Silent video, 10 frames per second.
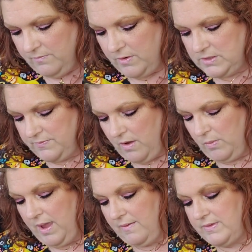First of all,
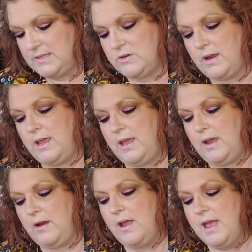we have this right
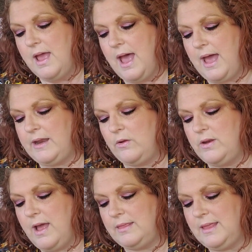here. I know
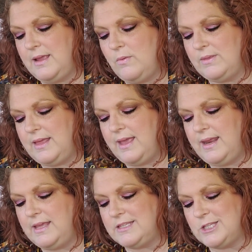nothing with
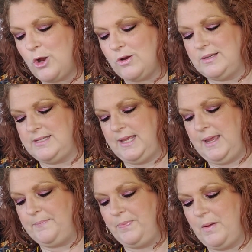any
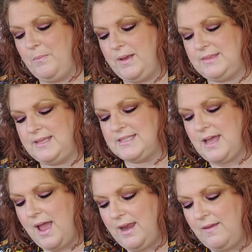certainty, but the
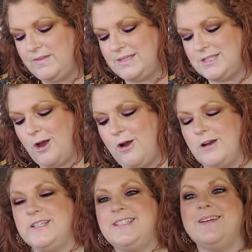sight of the
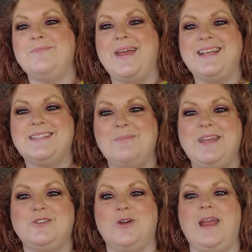stars makes me
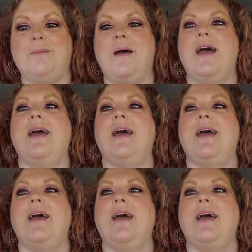dream.